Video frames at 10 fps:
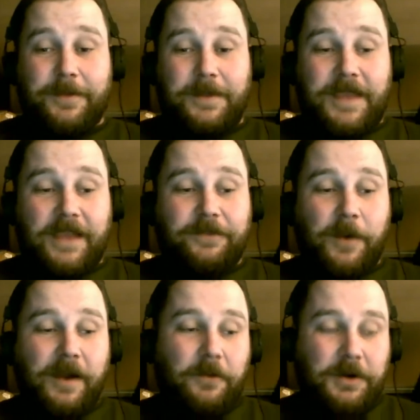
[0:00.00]
And that's
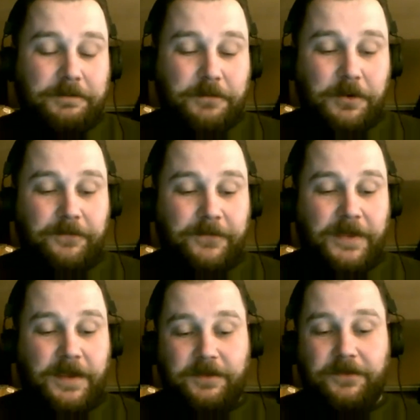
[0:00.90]
where I want to move
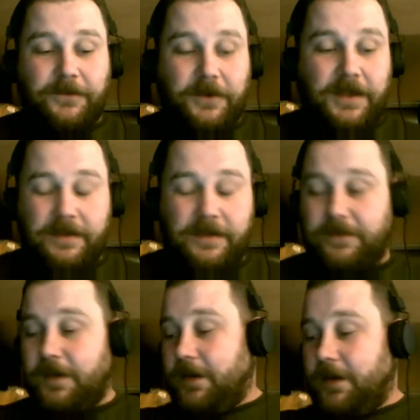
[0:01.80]
things for
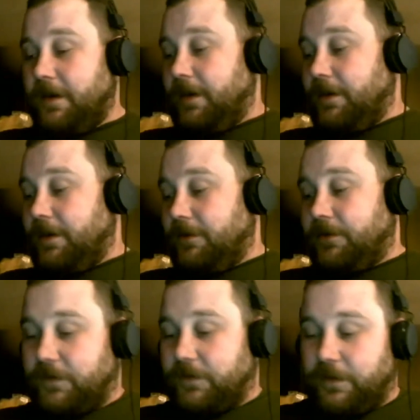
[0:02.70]
kids
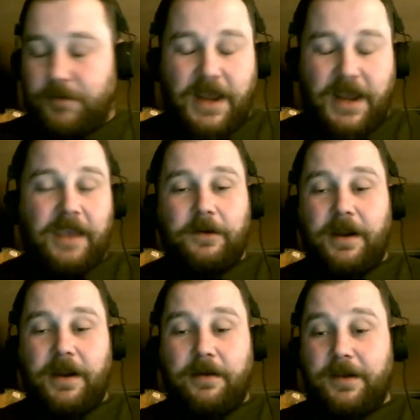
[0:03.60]
to an acred
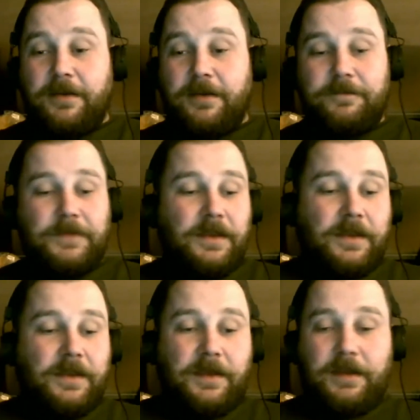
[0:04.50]
area.
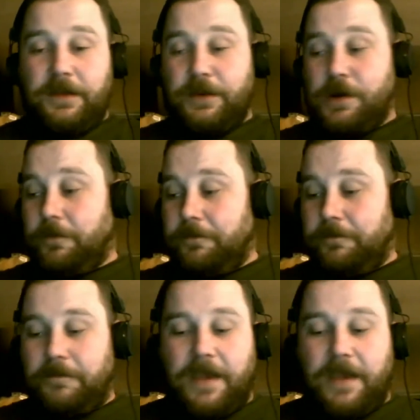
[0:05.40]

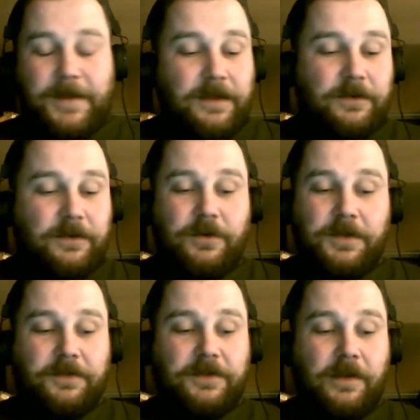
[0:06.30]
Maybe
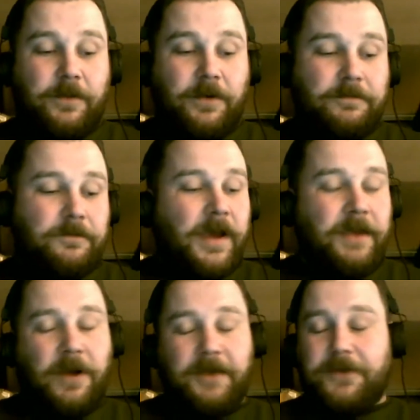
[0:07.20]
during the summer, my
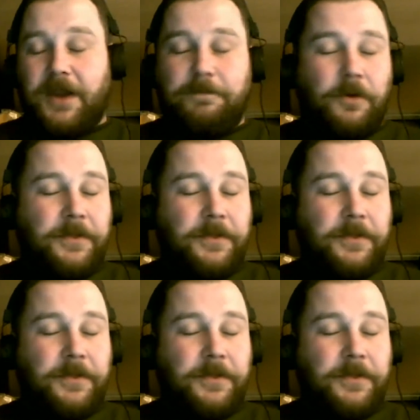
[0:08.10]
wife and I both